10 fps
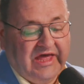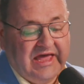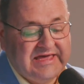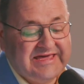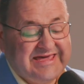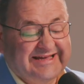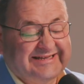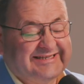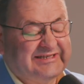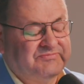they
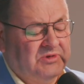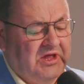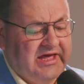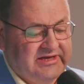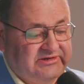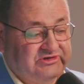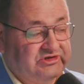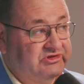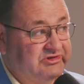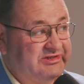explain
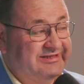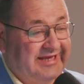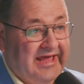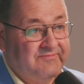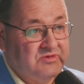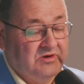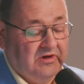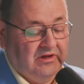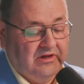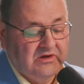to
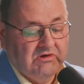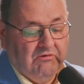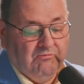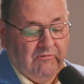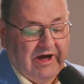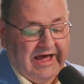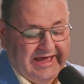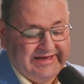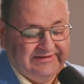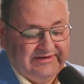Samuel
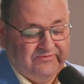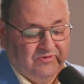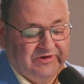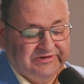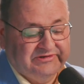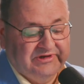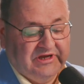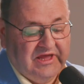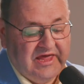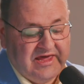why they want the
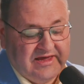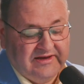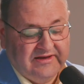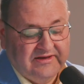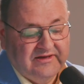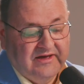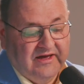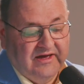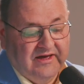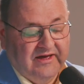king.
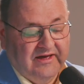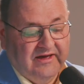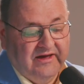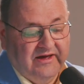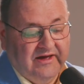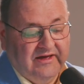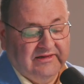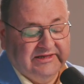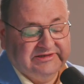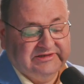
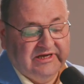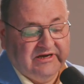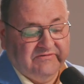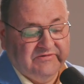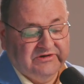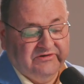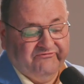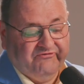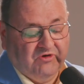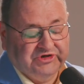Let's take a read of
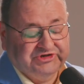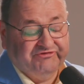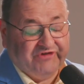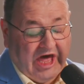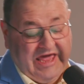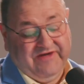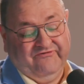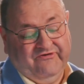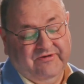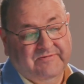verse
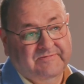5.